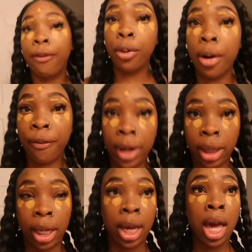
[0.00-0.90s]
at
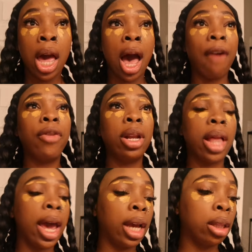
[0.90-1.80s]
4.50. I'm finna
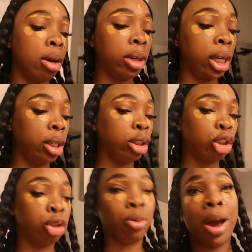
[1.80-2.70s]
like low-key
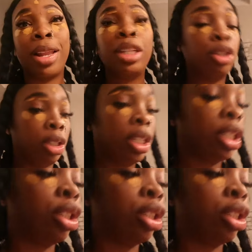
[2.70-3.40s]
try. Let's, let's